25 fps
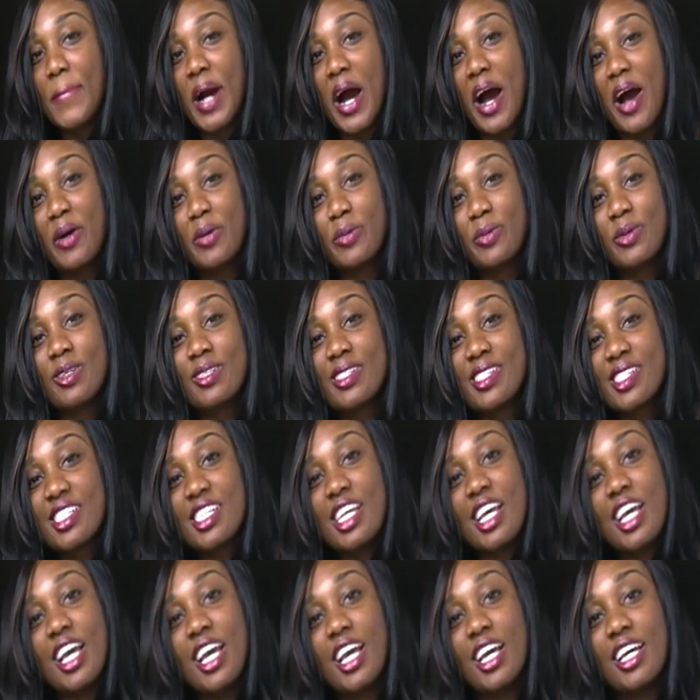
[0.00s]
but we'll
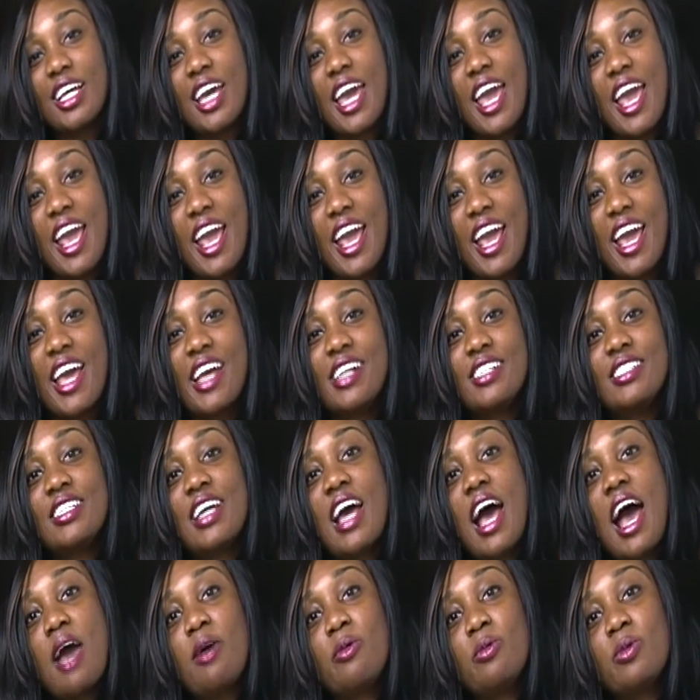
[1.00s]
see. And
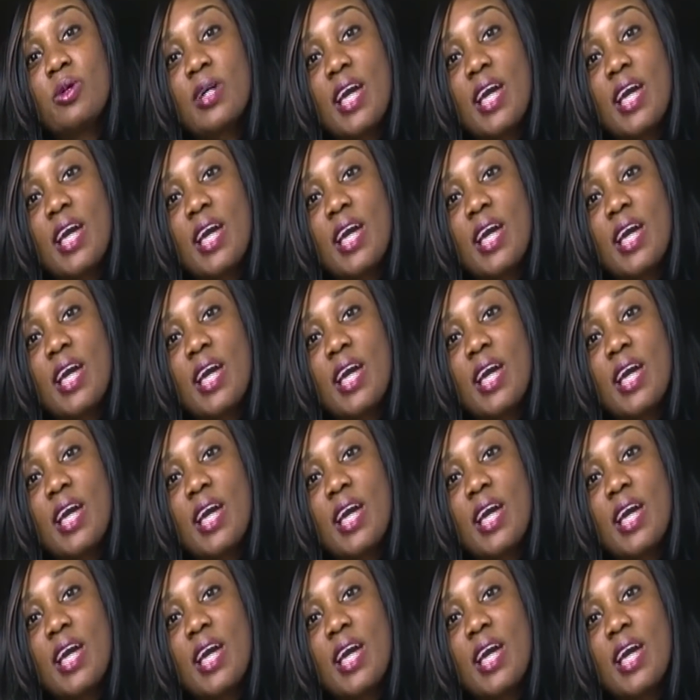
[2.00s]
I